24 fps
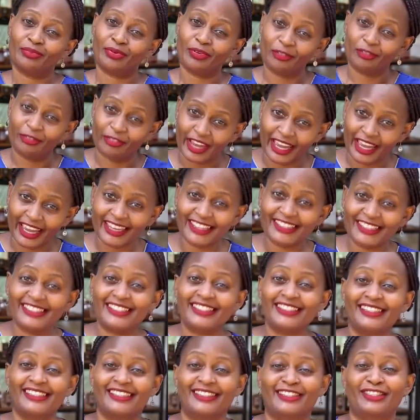provide
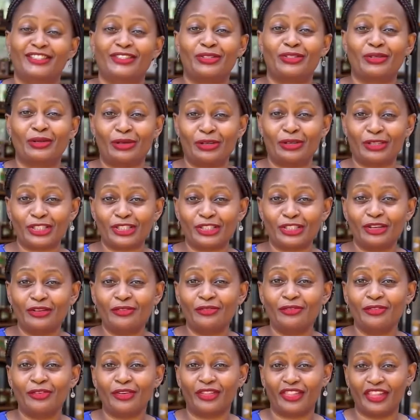this
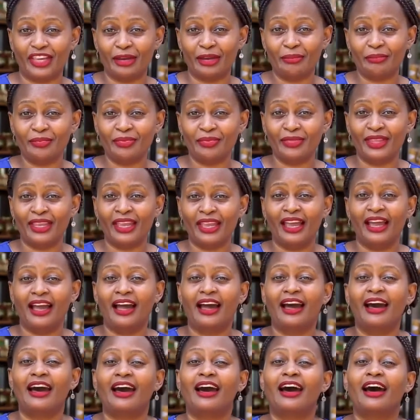solution for them
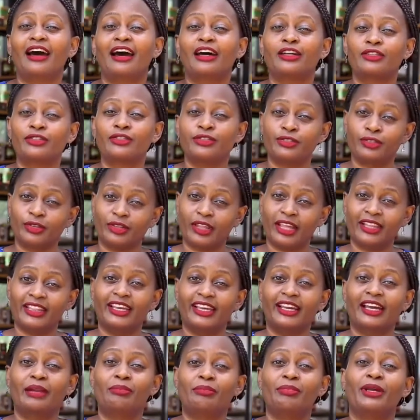so that
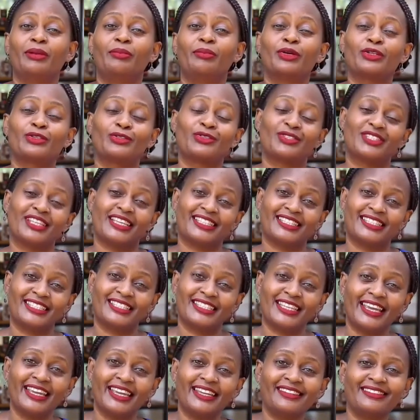they can be able to
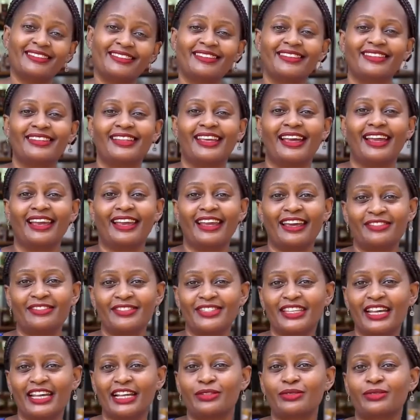sustain their
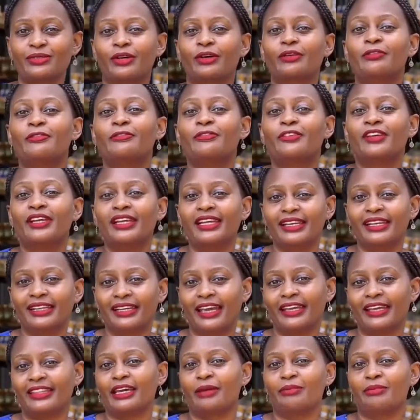lifestyles without feeling
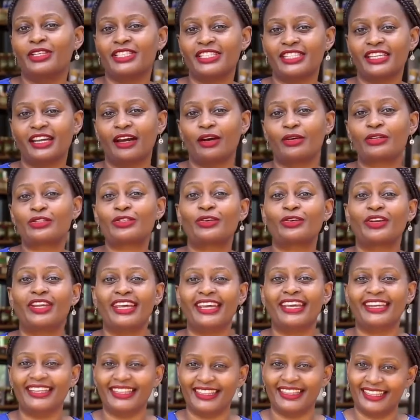like they're missing out on
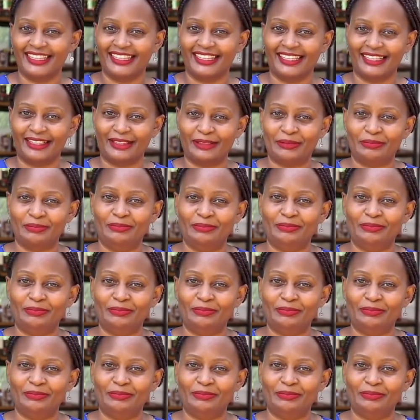anything.